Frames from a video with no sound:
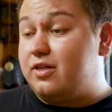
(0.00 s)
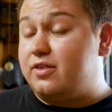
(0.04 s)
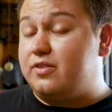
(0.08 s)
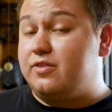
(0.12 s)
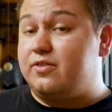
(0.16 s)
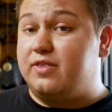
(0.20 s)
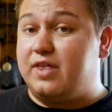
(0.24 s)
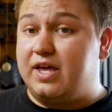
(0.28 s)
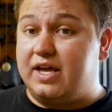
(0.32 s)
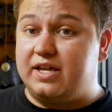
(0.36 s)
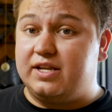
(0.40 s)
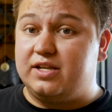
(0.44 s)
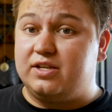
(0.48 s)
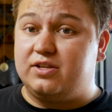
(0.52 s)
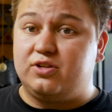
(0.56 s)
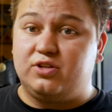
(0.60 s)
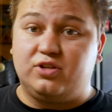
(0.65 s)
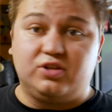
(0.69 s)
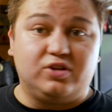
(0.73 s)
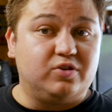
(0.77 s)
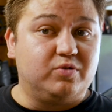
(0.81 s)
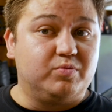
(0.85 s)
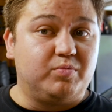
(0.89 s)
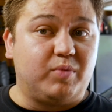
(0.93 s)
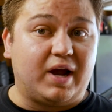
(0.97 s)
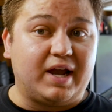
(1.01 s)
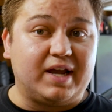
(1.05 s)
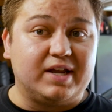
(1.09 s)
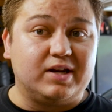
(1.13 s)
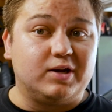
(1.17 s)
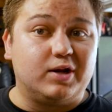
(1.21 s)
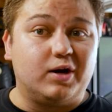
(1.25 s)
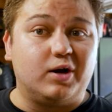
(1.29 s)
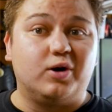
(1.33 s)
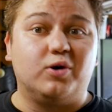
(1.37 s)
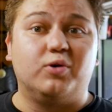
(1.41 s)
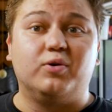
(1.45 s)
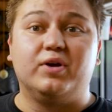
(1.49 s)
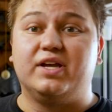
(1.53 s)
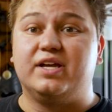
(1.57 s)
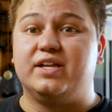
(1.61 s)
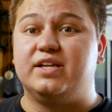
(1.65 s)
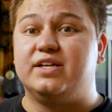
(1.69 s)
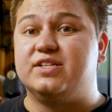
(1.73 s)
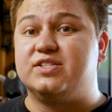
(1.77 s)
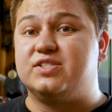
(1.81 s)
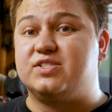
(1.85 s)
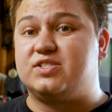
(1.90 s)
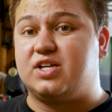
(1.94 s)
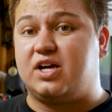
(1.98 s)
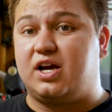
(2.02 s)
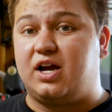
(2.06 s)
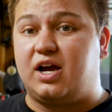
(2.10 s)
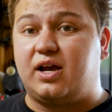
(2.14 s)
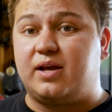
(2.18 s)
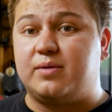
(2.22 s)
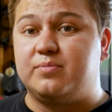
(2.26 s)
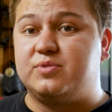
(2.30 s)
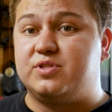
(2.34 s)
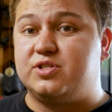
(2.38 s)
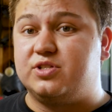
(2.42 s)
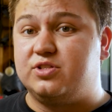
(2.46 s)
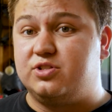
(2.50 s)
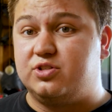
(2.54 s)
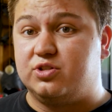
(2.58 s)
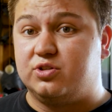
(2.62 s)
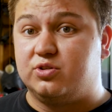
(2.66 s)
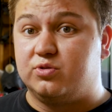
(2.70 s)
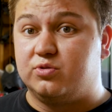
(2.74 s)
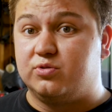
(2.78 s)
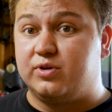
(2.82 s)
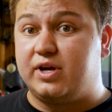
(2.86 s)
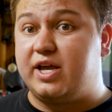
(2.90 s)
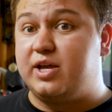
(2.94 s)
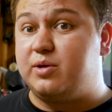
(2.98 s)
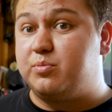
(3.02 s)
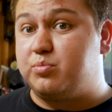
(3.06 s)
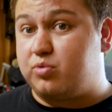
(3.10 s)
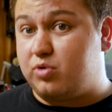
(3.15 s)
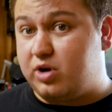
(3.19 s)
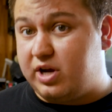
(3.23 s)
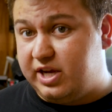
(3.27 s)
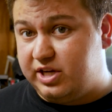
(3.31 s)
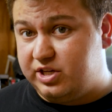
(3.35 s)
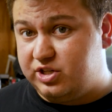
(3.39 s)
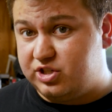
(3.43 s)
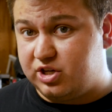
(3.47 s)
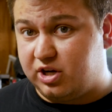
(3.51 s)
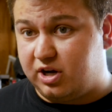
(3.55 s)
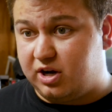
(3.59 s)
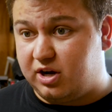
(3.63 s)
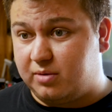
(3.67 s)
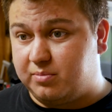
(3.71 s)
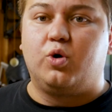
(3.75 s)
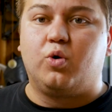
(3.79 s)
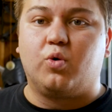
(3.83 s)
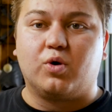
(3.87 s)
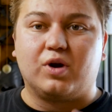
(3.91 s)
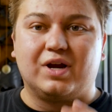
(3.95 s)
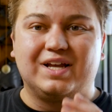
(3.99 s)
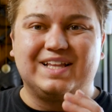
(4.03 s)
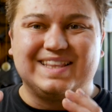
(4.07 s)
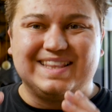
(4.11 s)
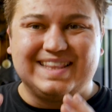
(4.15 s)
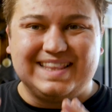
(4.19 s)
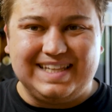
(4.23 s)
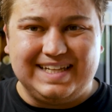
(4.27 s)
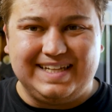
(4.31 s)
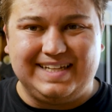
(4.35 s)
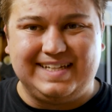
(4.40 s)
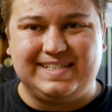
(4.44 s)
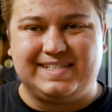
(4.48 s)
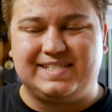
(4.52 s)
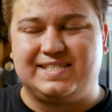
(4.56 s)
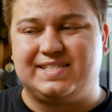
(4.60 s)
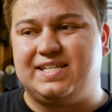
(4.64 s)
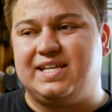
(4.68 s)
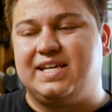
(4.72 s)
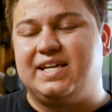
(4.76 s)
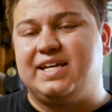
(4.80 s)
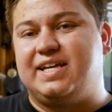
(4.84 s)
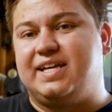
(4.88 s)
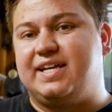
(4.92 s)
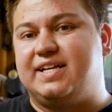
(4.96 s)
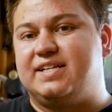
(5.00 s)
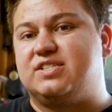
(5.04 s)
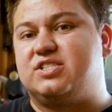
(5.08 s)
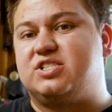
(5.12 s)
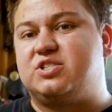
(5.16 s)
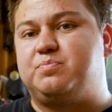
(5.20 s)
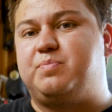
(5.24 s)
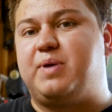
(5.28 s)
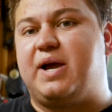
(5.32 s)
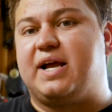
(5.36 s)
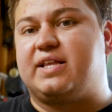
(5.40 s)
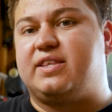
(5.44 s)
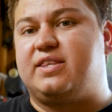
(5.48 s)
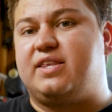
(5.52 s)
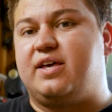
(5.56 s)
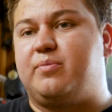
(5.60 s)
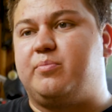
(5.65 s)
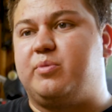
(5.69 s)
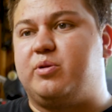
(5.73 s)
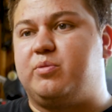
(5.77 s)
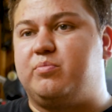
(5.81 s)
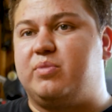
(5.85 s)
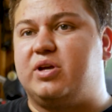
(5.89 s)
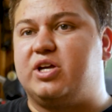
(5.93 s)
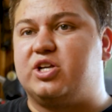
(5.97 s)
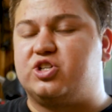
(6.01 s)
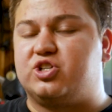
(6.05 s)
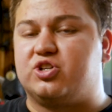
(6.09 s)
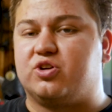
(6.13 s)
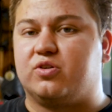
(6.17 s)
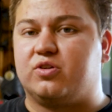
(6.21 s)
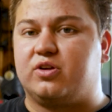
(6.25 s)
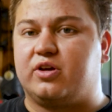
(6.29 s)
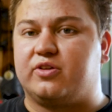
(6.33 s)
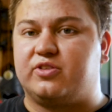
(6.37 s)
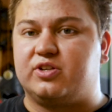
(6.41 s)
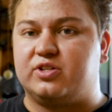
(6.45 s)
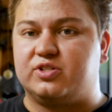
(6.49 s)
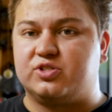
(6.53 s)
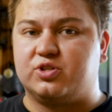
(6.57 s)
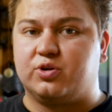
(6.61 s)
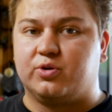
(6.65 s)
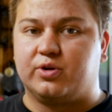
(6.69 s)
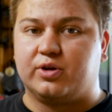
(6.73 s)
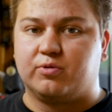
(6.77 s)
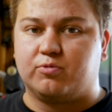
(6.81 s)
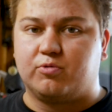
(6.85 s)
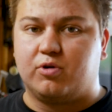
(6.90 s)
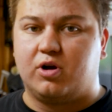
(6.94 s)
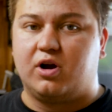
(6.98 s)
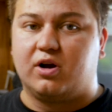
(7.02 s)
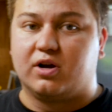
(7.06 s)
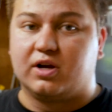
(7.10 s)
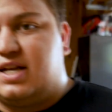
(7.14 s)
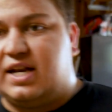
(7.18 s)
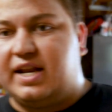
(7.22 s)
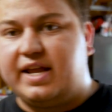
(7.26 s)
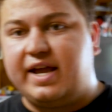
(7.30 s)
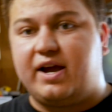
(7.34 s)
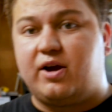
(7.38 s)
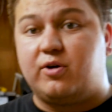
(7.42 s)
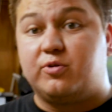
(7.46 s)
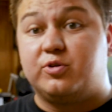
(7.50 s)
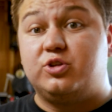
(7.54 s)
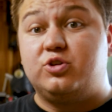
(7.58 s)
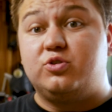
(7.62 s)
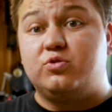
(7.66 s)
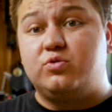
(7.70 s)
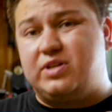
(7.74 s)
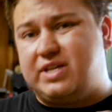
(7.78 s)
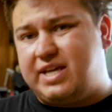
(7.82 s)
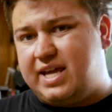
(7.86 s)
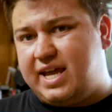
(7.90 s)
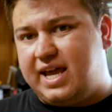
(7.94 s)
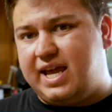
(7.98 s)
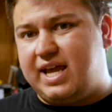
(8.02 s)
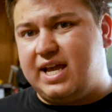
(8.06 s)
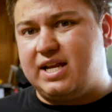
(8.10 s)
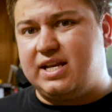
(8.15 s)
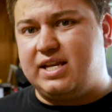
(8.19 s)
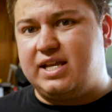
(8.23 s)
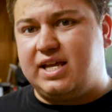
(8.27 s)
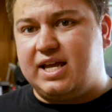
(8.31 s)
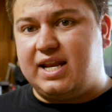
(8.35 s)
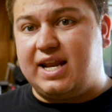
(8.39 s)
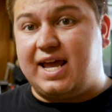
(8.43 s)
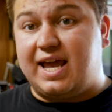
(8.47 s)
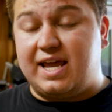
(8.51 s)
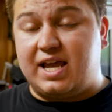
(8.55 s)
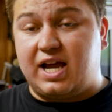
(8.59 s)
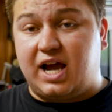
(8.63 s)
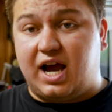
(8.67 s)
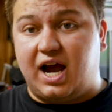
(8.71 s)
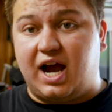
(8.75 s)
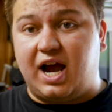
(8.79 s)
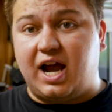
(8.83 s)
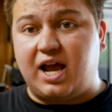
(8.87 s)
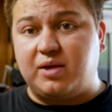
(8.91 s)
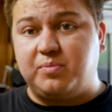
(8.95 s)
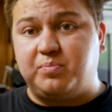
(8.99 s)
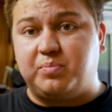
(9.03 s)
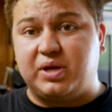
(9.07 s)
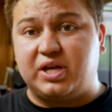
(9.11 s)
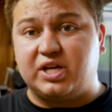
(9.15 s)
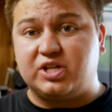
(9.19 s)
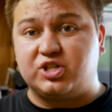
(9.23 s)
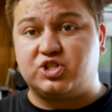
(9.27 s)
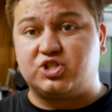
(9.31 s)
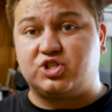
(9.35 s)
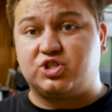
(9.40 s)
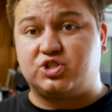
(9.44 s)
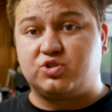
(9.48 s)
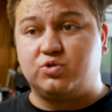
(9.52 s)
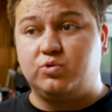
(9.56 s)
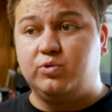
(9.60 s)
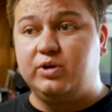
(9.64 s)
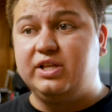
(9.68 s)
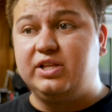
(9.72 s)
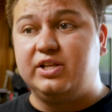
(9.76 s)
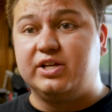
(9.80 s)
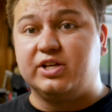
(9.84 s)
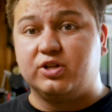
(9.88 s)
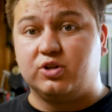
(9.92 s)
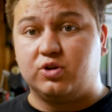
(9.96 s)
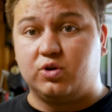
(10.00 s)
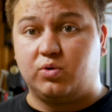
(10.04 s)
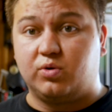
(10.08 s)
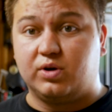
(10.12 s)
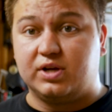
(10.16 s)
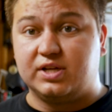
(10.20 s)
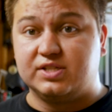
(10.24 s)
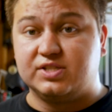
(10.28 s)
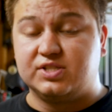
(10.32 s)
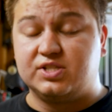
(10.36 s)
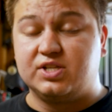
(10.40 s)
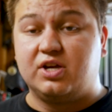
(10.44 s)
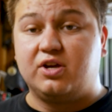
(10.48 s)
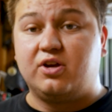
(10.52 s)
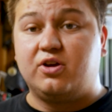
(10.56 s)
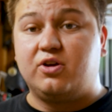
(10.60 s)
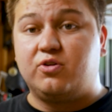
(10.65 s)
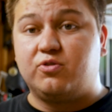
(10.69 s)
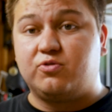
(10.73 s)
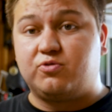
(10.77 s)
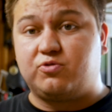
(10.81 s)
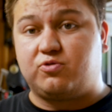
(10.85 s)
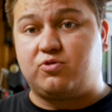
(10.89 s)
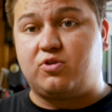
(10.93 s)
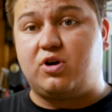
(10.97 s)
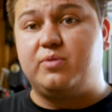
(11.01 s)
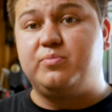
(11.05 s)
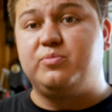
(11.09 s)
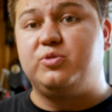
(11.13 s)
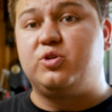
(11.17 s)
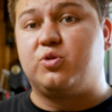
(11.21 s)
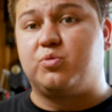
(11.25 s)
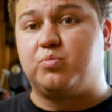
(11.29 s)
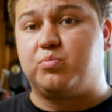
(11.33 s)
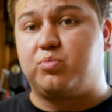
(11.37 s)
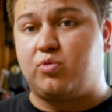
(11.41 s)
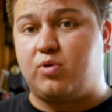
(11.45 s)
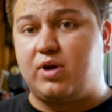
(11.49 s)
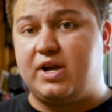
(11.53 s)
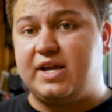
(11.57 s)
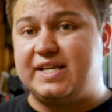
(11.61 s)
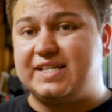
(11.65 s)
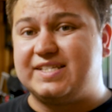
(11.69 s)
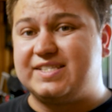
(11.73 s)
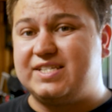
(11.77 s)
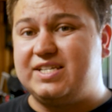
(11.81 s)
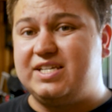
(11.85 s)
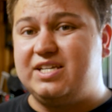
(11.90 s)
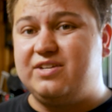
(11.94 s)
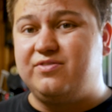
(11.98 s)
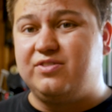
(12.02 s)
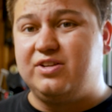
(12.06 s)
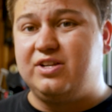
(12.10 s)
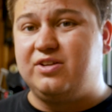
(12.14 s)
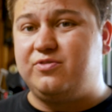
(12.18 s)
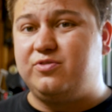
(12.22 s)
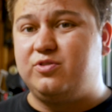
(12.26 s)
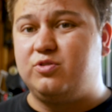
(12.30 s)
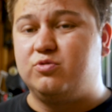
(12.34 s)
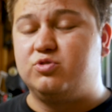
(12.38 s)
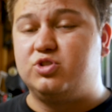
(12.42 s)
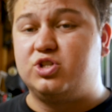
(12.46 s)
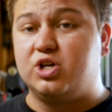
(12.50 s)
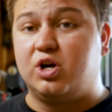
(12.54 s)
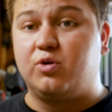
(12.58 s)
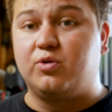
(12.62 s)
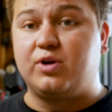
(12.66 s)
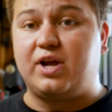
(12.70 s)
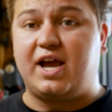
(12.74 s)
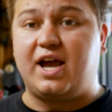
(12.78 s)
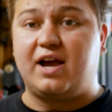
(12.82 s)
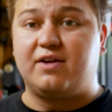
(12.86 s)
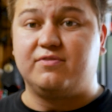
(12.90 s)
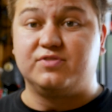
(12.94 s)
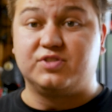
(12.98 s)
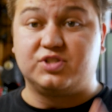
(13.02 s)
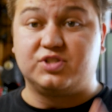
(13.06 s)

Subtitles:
then you might know it is time to do a brake job, or at least inspect them and make sure nothing's going wrong. Now, you can get a high-pitched squealing noise from your brakes even if you don't have